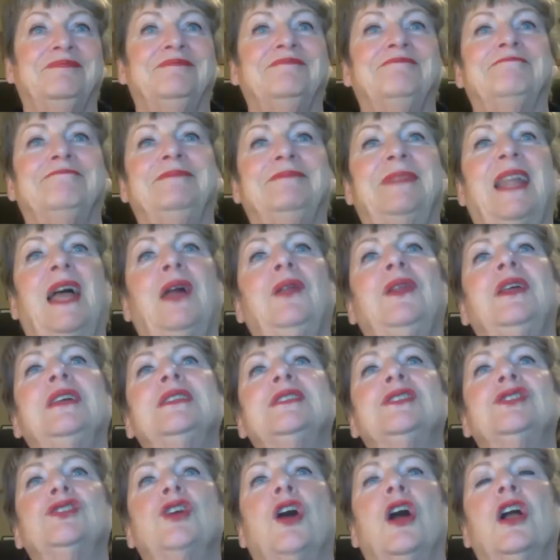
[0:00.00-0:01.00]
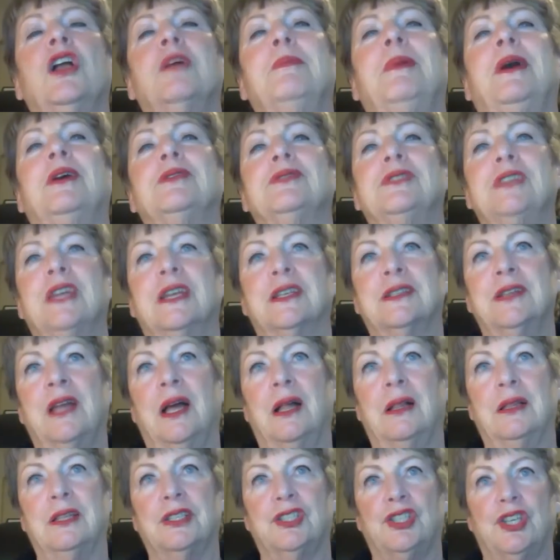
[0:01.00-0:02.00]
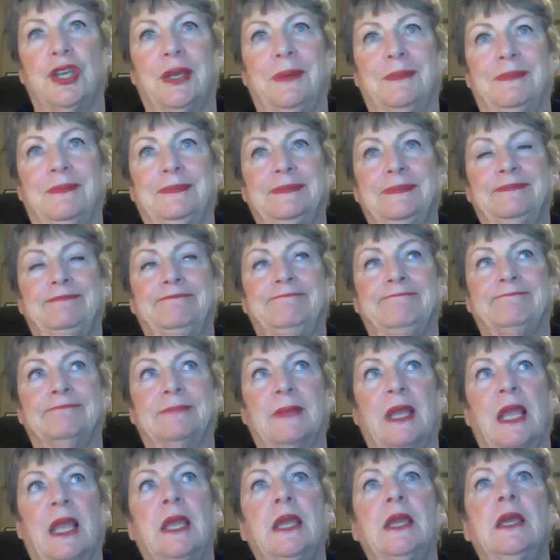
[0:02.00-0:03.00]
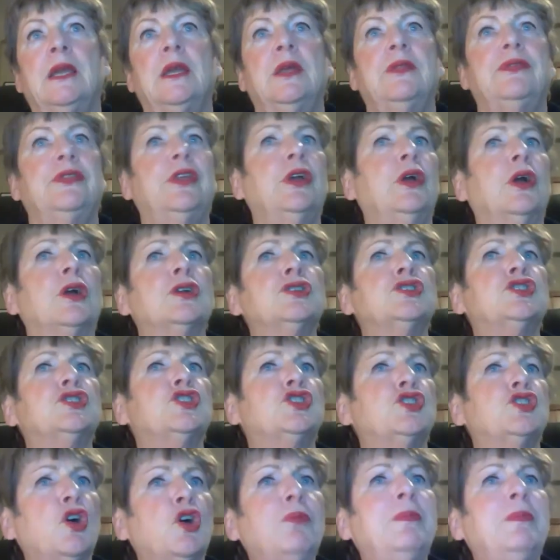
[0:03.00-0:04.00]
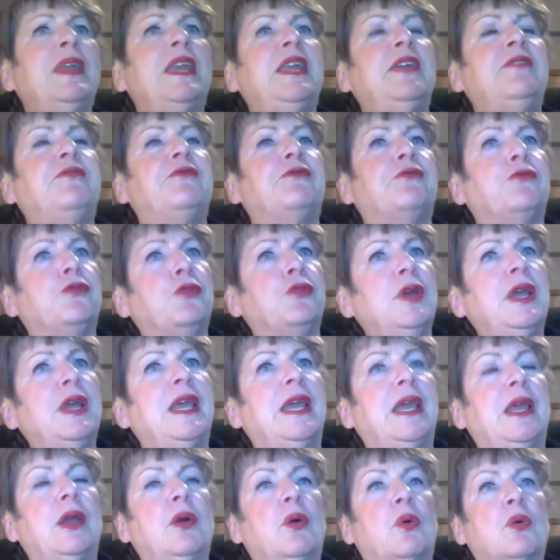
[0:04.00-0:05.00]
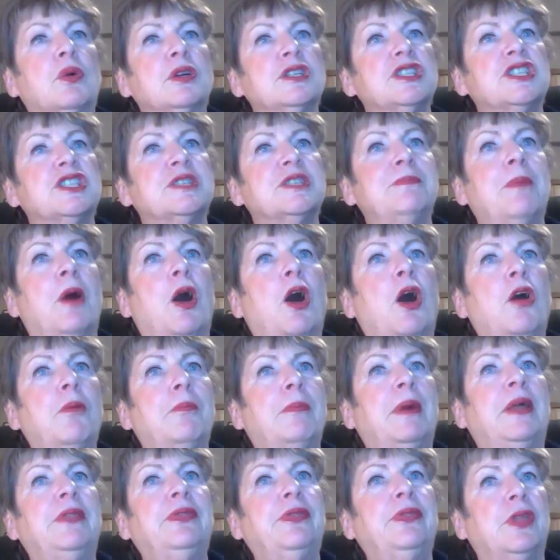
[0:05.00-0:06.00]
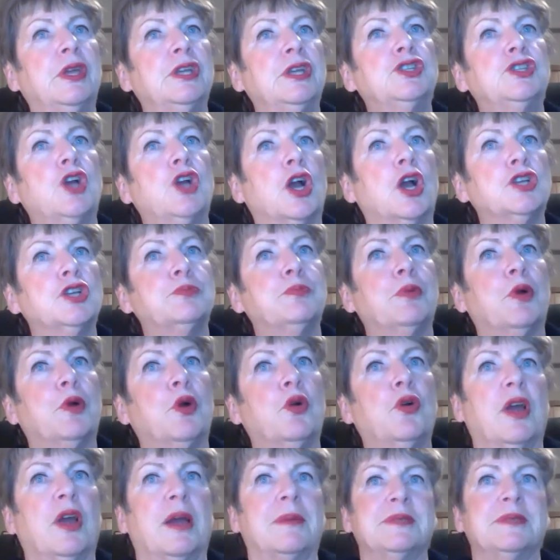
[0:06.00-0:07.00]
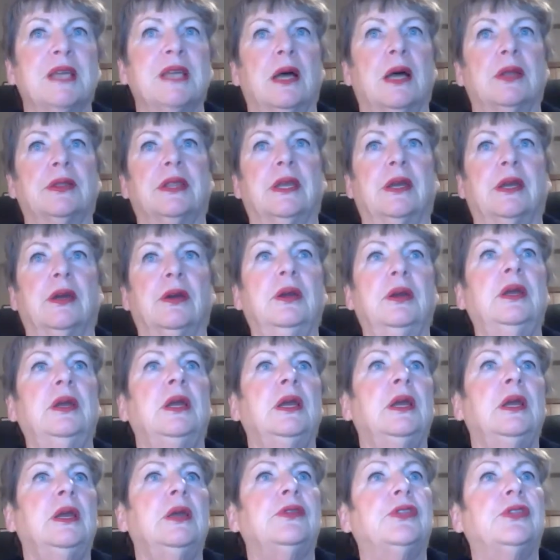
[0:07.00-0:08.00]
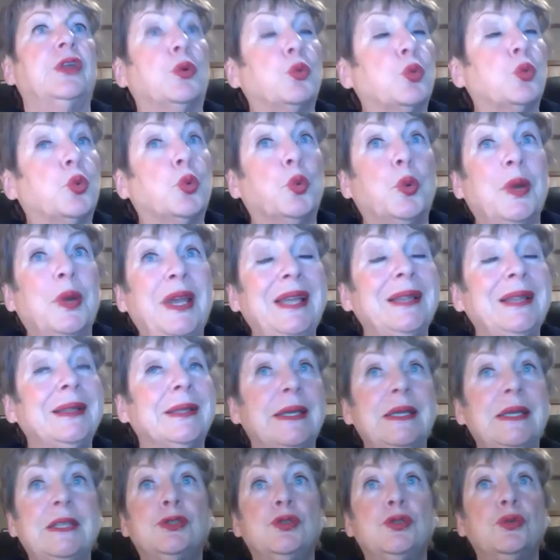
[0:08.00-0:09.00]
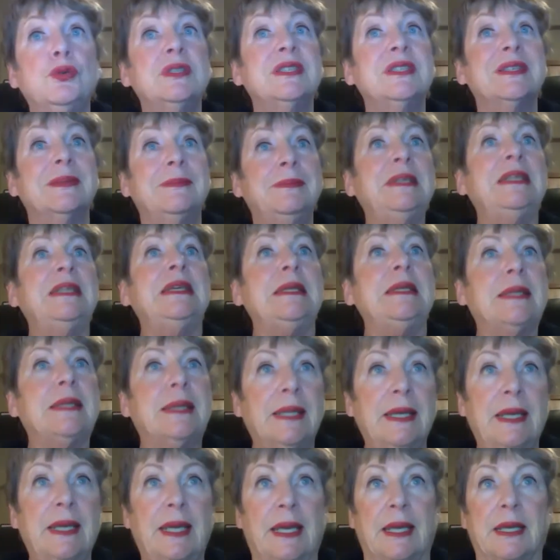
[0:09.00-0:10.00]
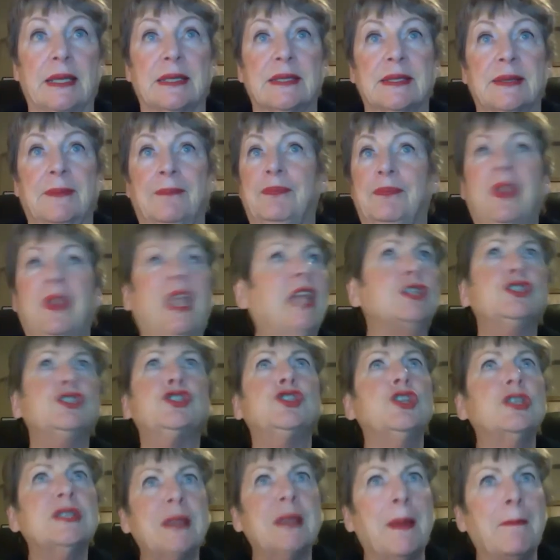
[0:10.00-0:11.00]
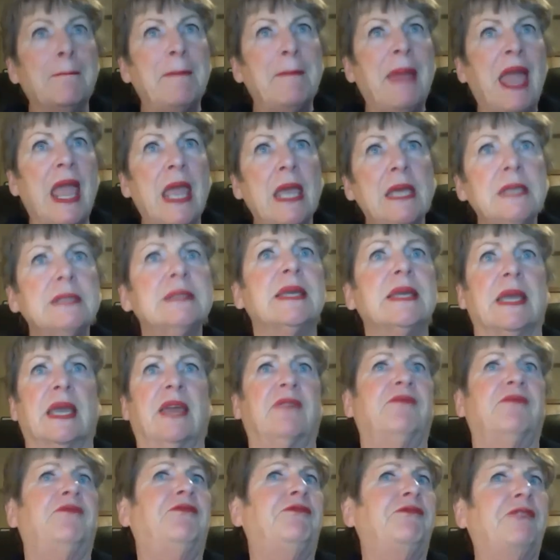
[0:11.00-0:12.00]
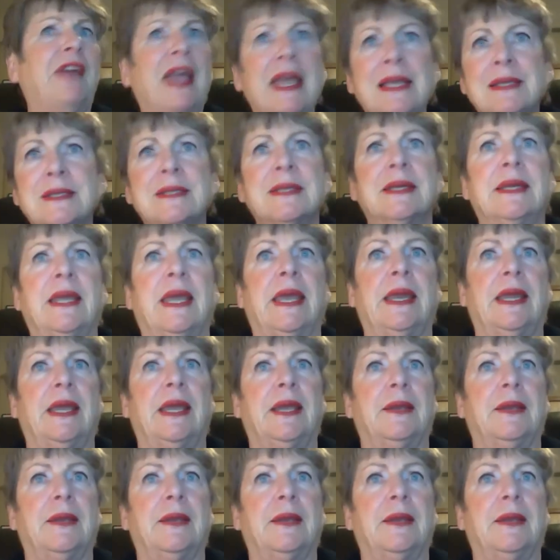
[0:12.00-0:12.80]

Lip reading: Now let's talk about technology. There are so many free or small monthly charge programs out there that really do some neat things. It's just amazing and fascinating.